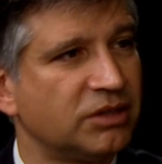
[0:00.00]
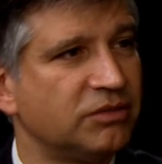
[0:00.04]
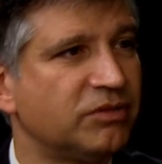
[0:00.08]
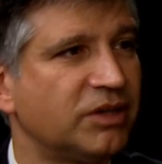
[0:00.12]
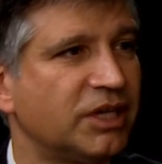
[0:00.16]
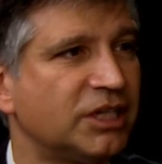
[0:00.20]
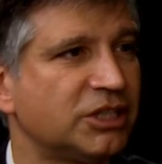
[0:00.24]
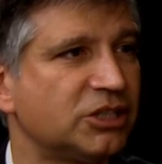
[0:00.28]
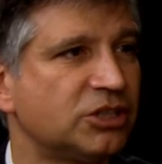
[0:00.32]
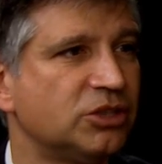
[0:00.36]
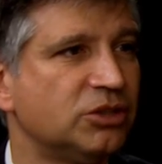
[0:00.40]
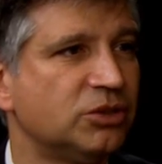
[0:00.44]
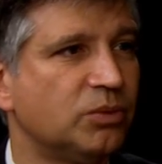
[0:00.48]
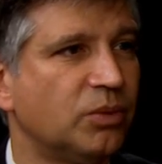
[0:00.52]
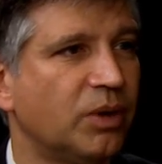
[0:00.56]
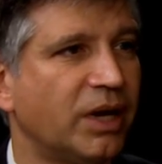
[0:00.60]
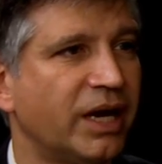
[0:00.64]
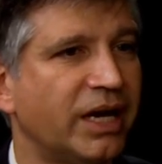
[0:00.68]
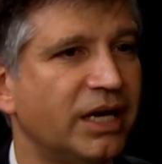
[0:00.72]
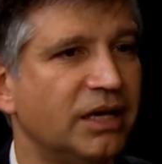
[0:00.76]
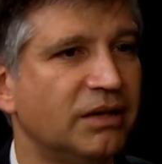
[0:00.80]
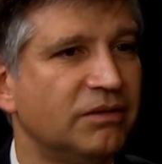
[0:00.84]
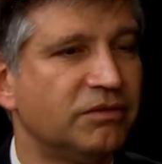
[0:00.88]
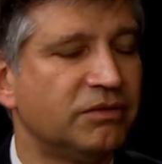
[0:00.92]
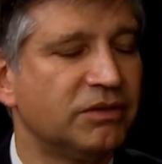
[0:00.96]
conventional
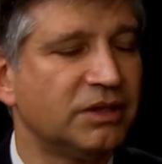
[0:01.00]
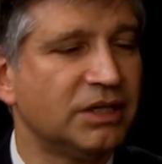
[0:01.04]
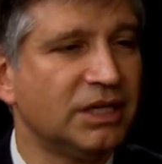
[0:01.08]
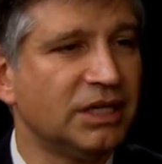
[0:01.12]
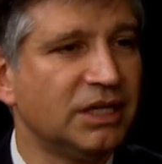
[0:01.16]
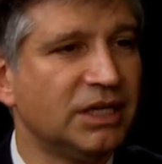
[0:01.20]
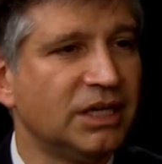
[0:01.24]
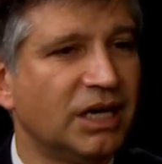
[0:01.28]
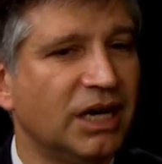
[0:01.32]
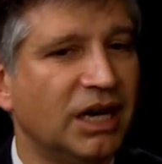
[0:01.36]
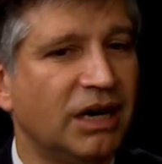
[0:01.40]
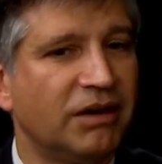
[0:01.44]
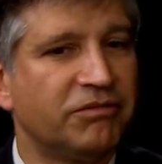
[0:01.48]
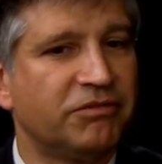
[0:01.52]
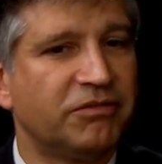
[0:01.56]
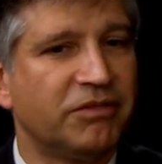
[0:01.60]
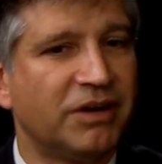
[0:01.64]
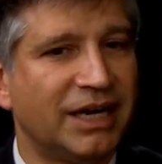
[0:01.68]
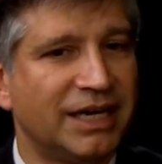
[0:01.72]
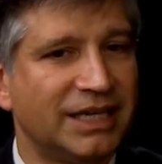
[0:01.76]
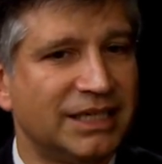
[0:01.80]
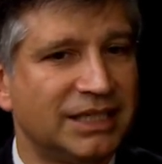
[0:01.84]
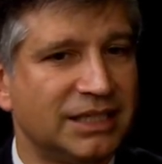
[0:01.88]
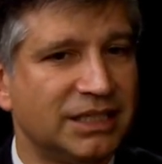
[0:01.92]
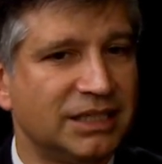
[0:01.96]
way of
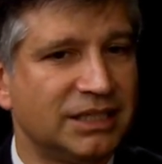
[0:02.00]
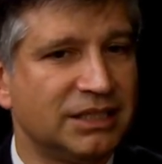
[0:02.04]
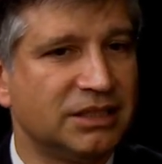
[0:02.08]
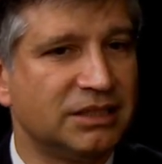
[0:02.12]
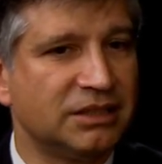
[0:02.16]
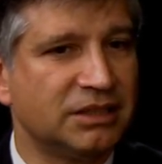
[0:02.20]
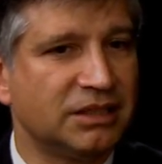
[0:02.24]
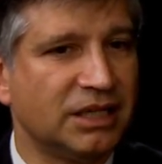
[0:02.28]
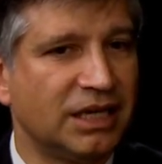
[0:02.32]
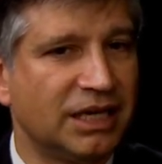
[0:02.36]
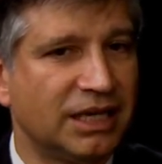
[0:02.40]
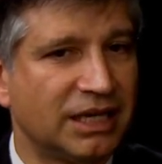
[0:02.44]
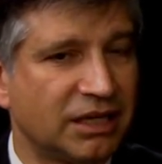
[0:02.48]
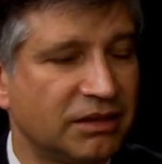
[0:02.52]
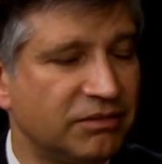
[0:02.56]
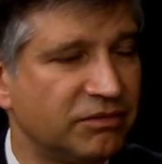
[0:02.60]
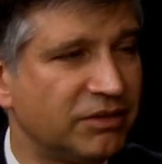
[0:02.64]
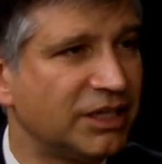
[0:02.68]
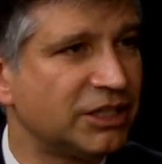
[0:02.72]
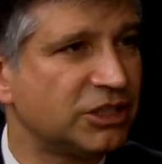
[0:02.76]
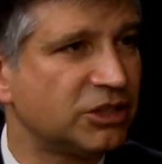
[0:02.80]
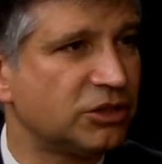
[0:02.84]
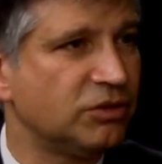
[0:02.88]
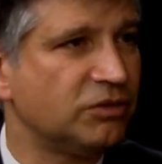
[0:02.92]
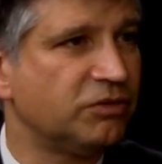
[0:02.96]
finding
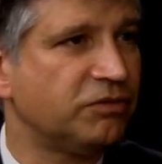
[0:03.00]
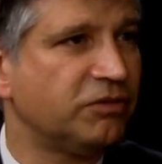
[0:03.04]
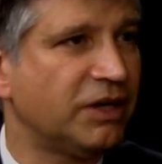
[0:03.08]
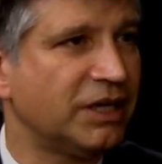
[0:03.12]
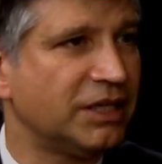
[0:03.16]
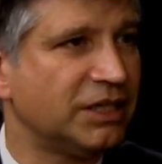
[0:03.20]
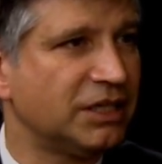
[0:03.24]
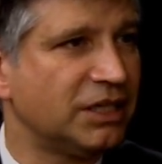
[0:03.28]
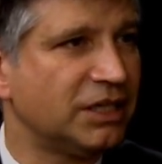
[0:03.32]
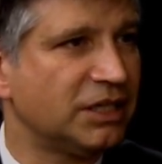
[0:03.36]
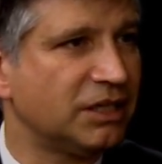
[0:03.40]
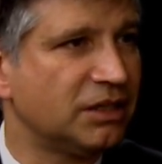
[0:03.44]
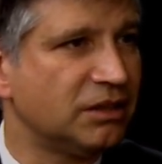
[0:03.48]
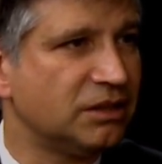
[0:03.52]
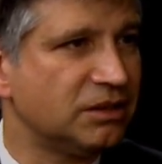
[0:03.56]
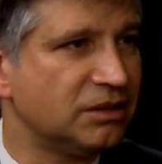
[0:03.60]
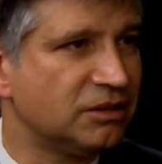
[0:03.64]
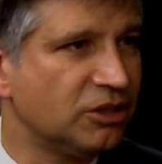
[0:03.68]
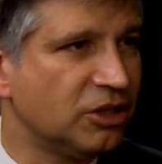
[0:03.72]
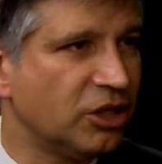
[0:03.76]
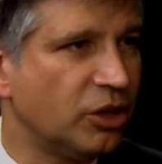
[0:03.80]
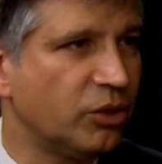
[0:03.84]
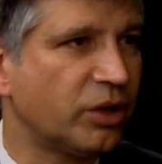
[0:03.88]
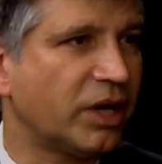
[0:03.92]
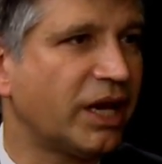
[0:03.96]
conventional funding
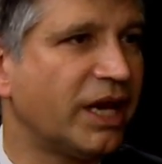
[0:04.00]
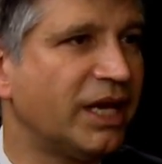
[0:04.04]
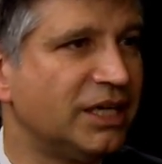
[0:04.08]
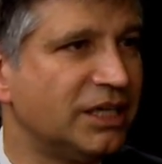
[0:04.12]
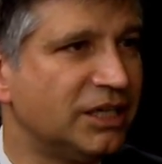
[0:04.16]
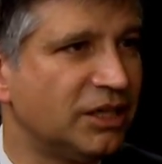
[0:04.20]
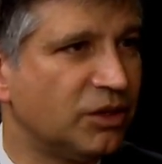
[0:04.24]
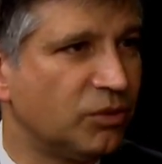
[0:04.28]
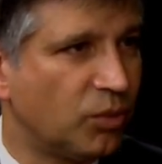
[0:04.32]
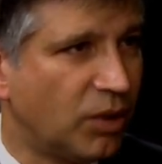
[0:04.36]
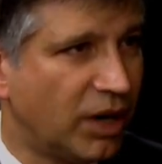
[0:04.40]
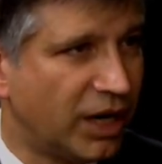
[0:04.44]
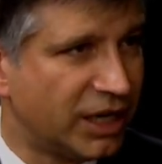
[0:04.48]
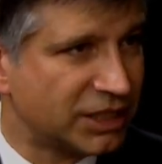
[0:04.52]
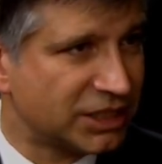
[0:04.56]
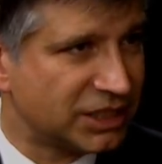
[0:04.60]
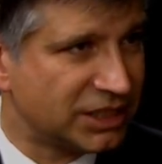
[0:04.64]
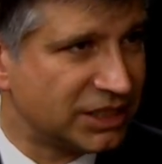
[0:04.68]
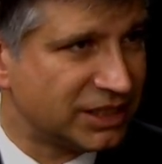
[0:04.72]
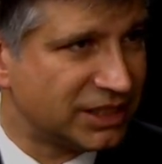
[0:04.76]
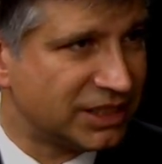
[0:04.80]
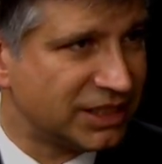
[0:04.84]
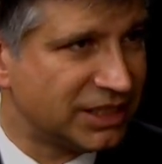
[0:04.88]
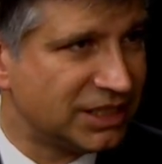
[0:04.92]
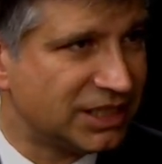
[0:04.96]
located in
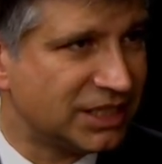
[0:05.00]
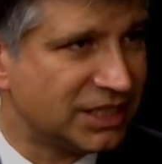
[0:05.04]
Washington,